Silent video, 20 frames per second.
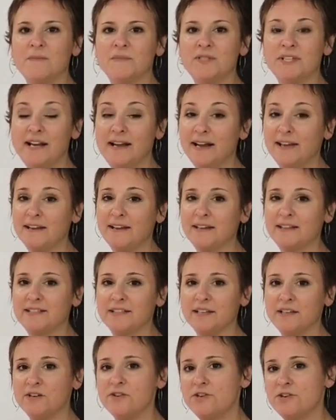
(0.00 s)
Today I'd like
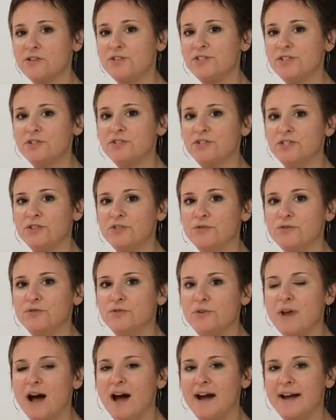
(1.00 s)
to introduce you to
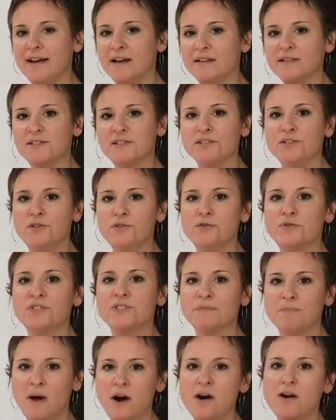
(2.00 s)
ION's new
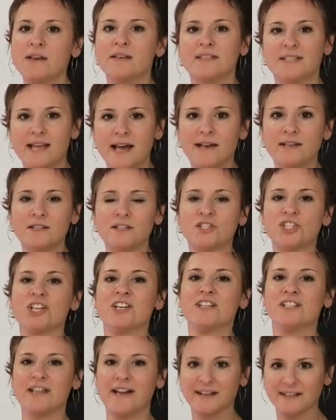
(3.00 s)
Smart Touch
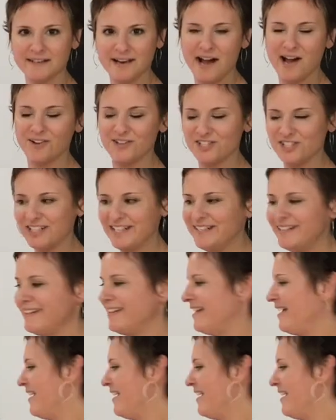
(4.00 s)
technology.